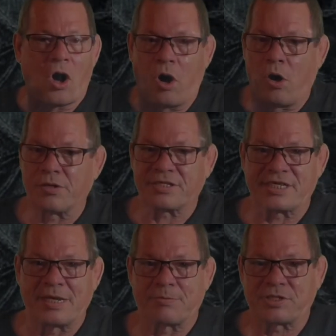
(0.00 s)
all
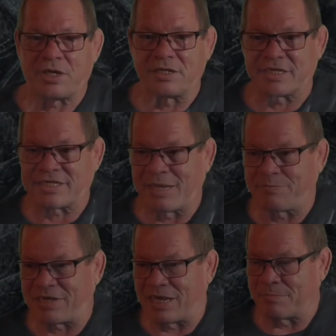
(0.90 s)
slammed shut at the same time.